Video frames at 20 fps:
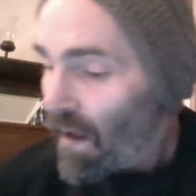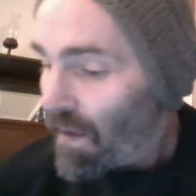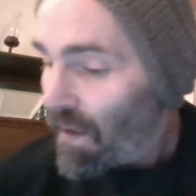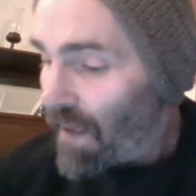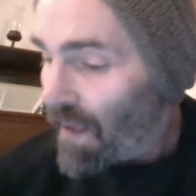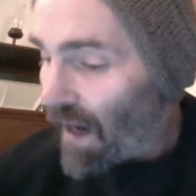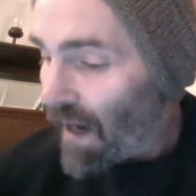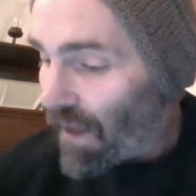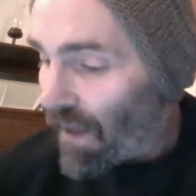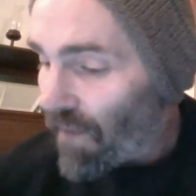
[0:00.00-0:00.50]

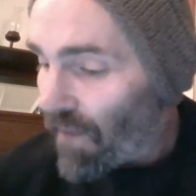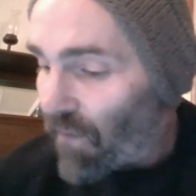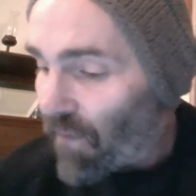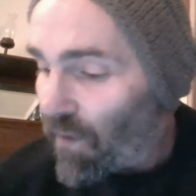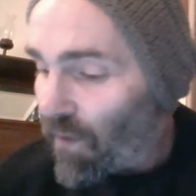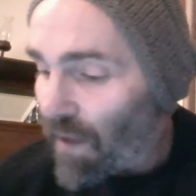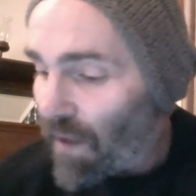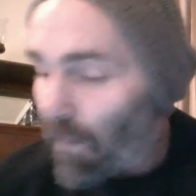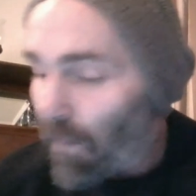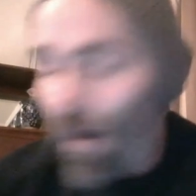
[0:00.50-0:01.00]
The other
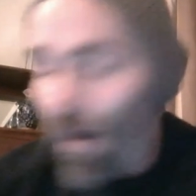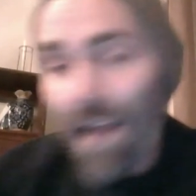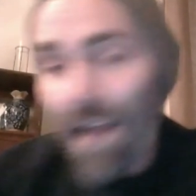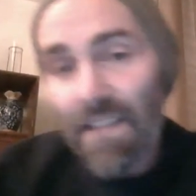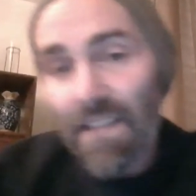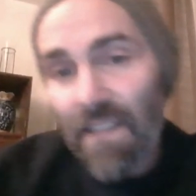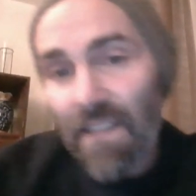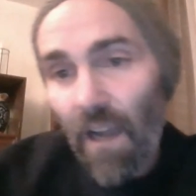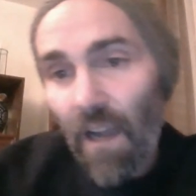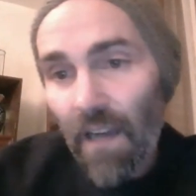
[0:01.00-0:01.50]
phone number
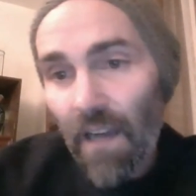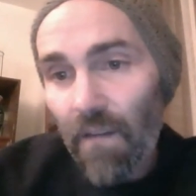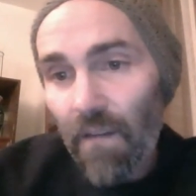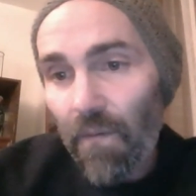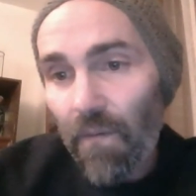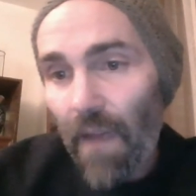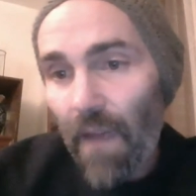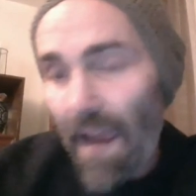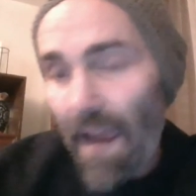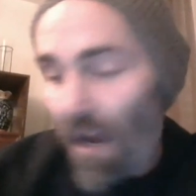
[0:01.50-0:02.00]
outside
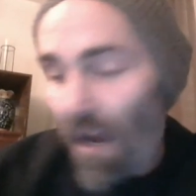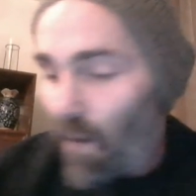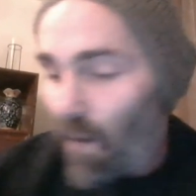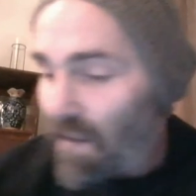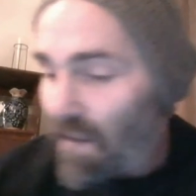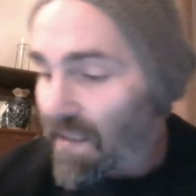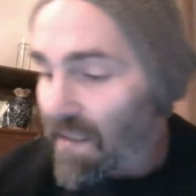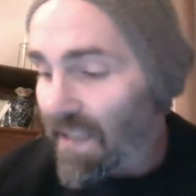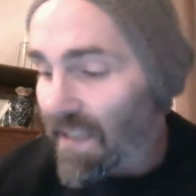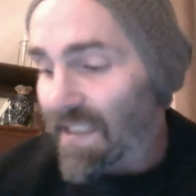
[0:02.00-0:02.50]
of
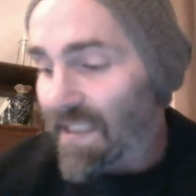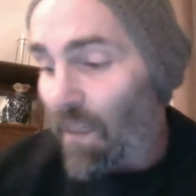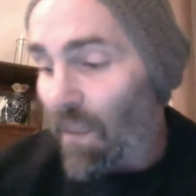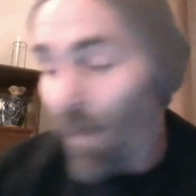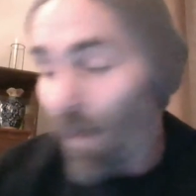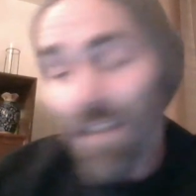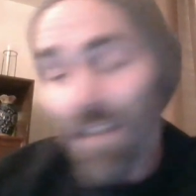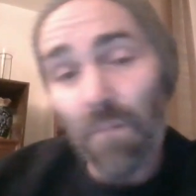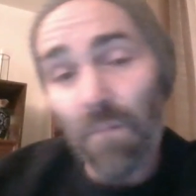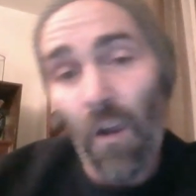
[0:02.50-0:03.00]
ours, it's
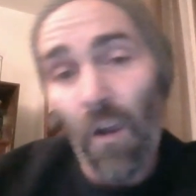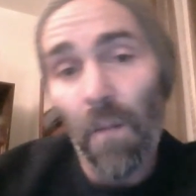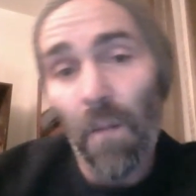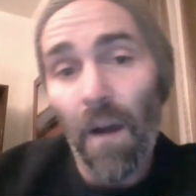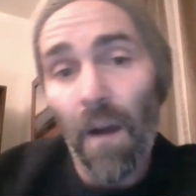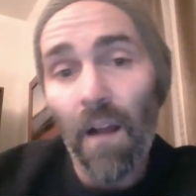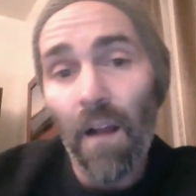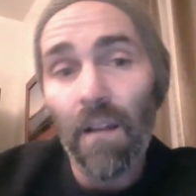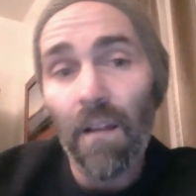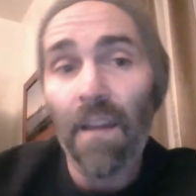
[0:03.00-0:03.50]
someone's
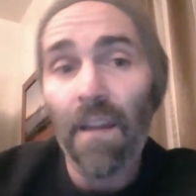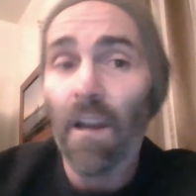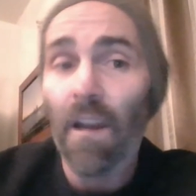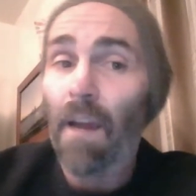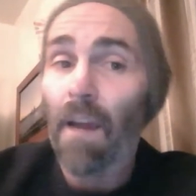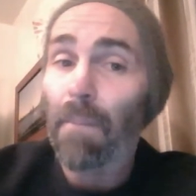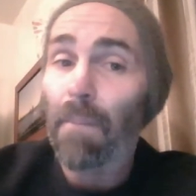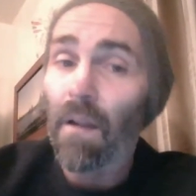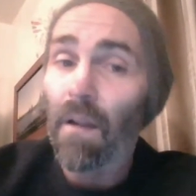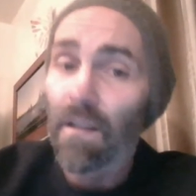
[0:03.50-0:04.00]
mobile, and
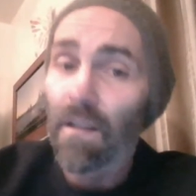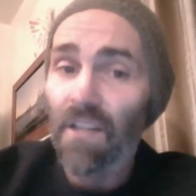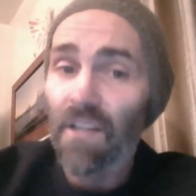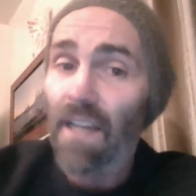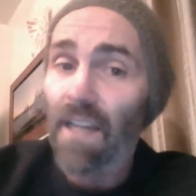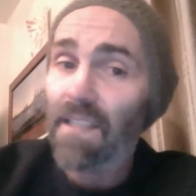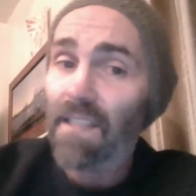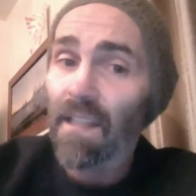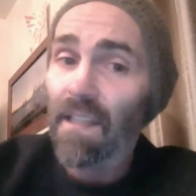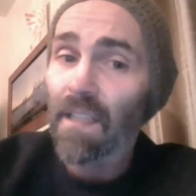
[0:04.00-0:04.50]
I
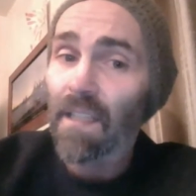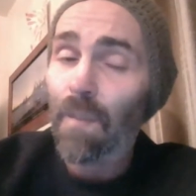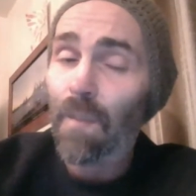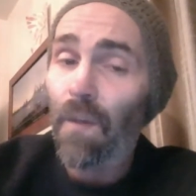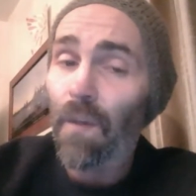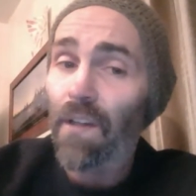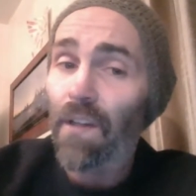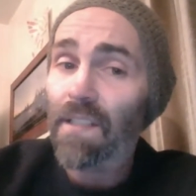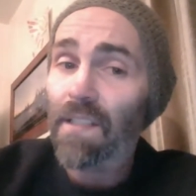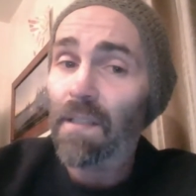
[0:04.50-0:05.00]
apologize to this
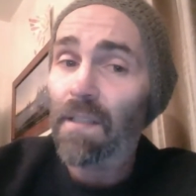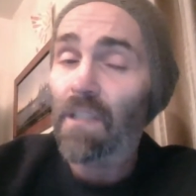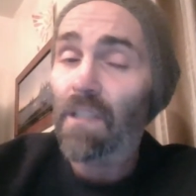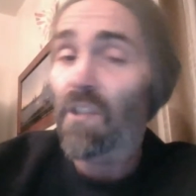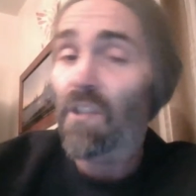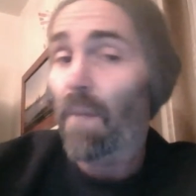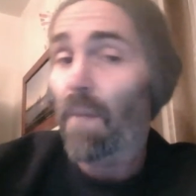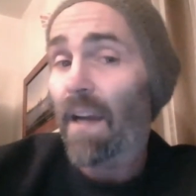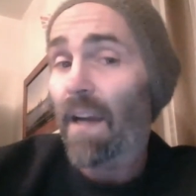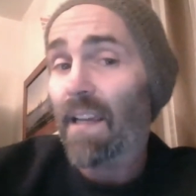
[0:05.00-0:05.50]
person
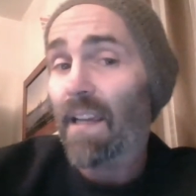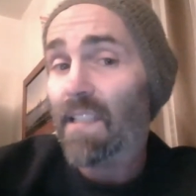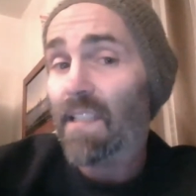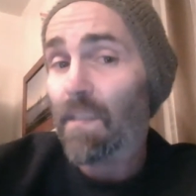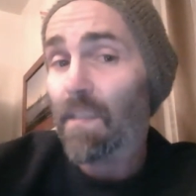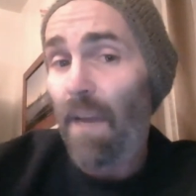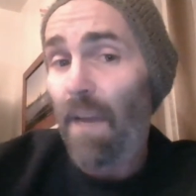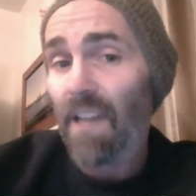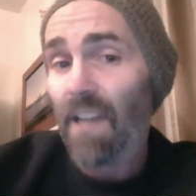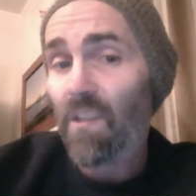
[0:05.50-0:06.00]
because you might get
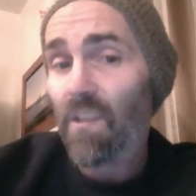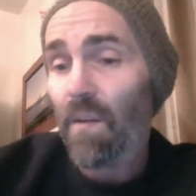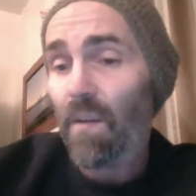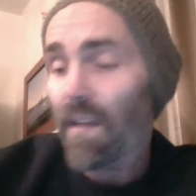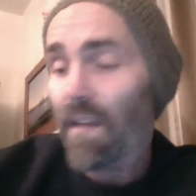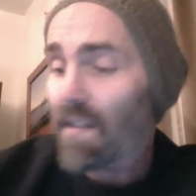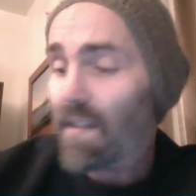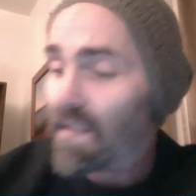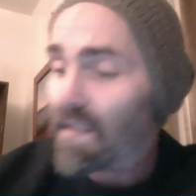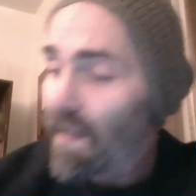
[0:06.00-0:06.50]
smashed with
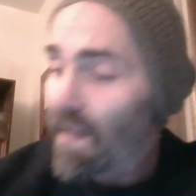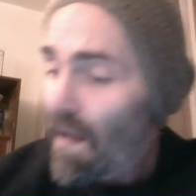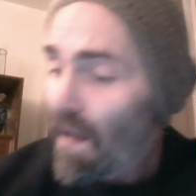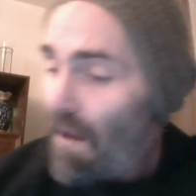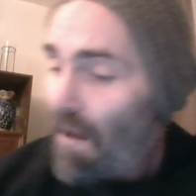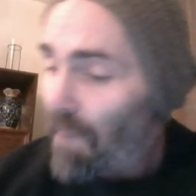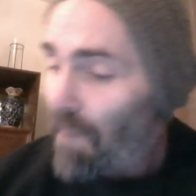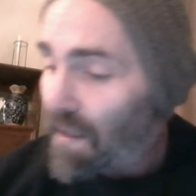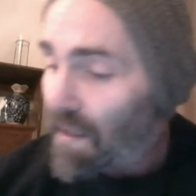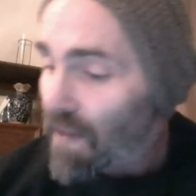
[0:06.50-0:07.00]
this,
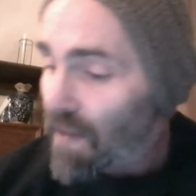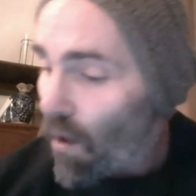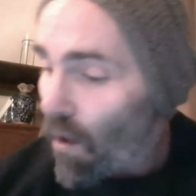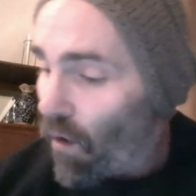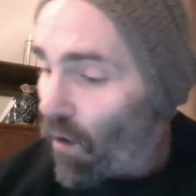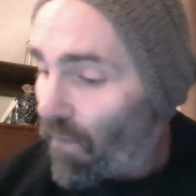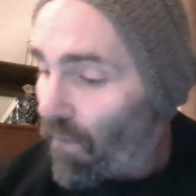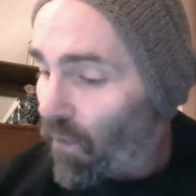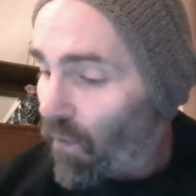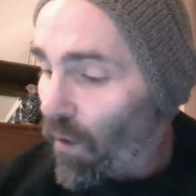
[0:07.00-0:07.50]
but it's
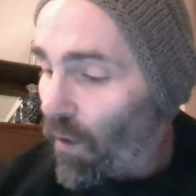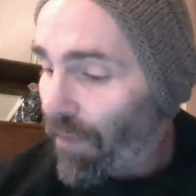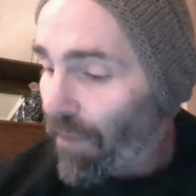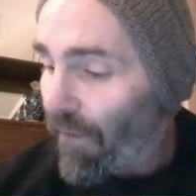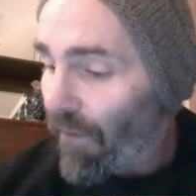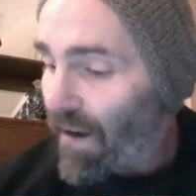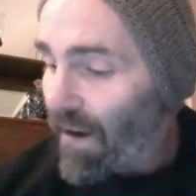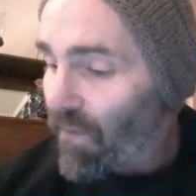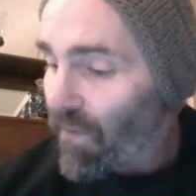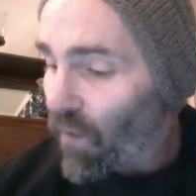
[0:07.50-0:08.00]

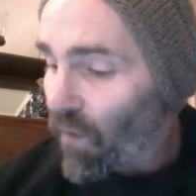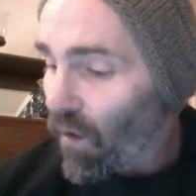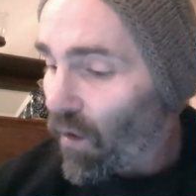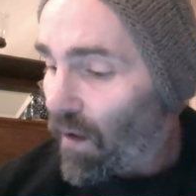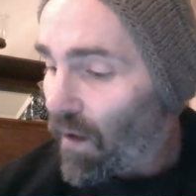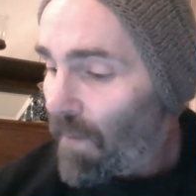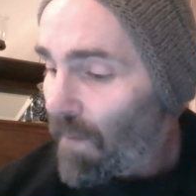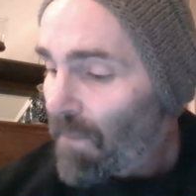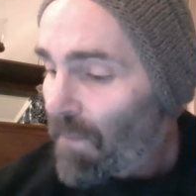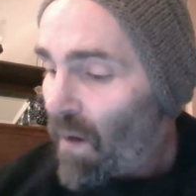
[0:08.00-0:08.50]

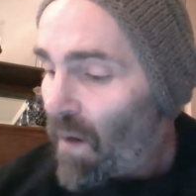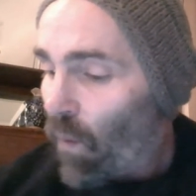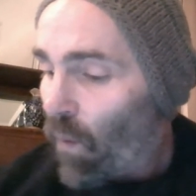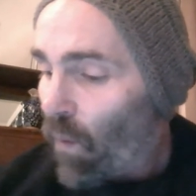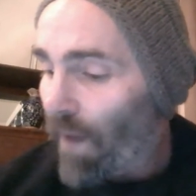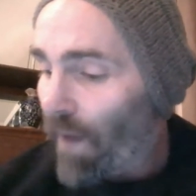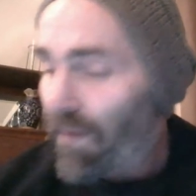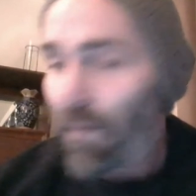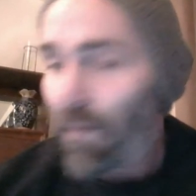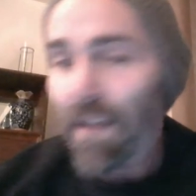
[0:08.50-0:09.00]
0434
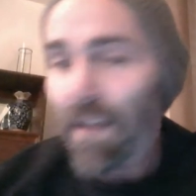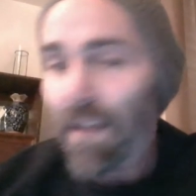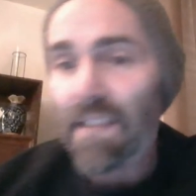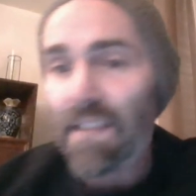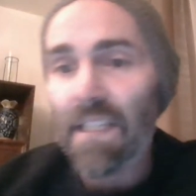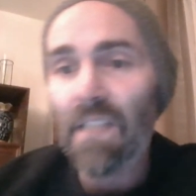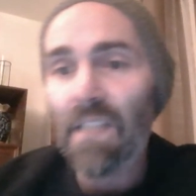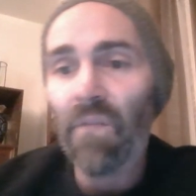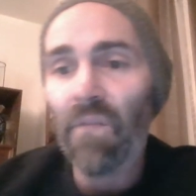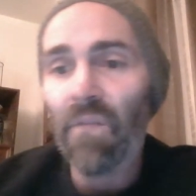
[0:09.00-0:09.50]

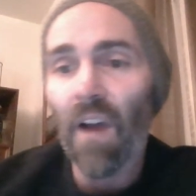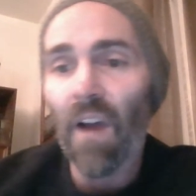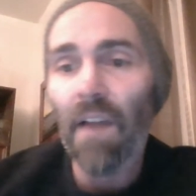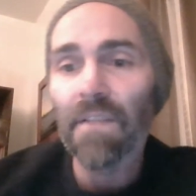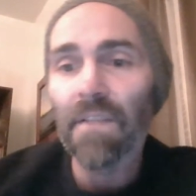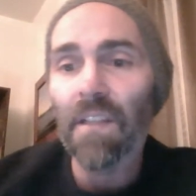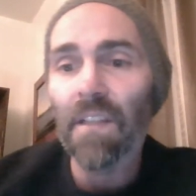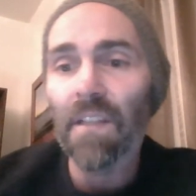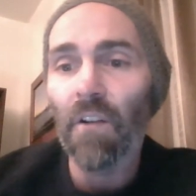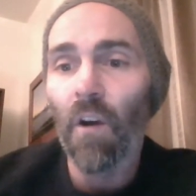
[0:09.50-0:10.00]
136
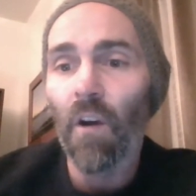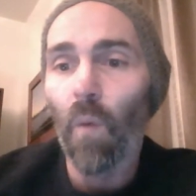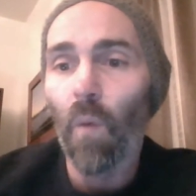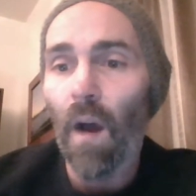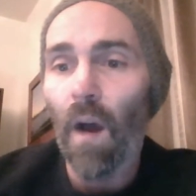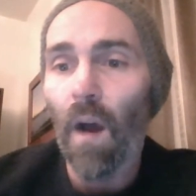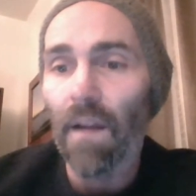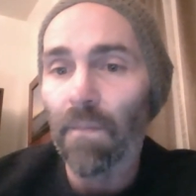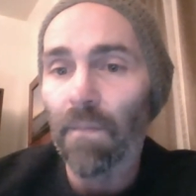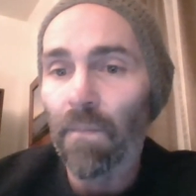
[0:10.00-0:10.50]

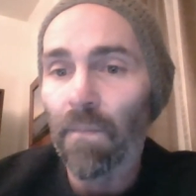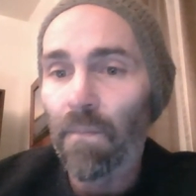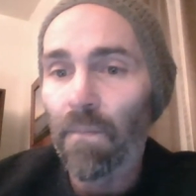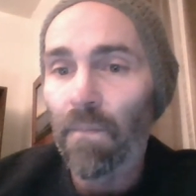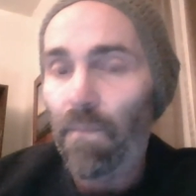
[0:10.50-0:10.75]
501.